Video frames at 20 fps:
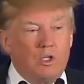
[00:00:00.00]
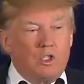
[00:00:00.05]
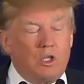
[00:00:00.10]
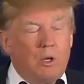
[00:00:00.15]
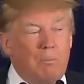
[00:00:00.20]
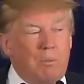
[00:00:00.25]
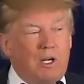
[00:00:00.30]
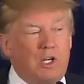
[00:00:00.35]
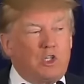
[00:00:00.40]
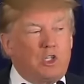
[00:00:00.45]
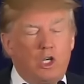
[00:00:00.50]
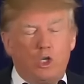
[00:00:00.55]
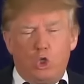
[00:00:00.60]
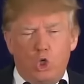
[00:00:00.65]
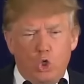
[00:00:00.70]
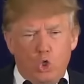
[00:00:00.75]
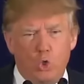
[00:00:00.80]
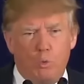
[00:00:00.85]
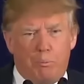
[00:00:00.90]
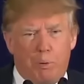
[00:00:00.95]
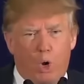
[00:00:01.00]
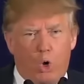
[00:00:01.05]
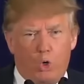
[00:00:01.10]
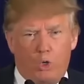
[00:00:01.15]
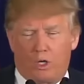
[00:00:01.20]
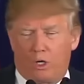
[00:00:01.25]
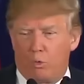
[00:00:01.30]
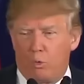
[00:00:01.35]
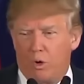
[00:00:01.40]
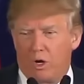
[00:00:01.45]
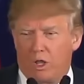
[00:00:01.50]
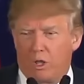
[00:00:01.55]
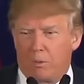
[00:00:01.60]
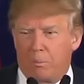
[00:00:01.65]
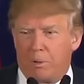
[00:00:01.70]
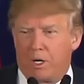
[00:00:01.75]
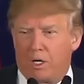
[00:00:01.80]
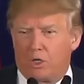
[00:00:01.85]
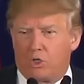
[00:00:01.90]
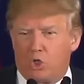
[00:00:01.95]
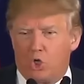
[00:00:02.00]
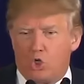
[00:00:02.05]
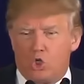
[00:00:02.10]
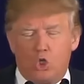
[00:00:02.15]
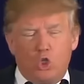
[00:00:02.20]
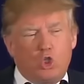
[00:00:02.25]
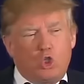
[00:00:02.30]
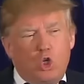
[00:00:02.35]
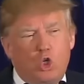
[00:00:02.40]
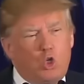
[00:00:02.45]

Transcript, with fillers: Somebody said, Did you poll it? One of the politicians,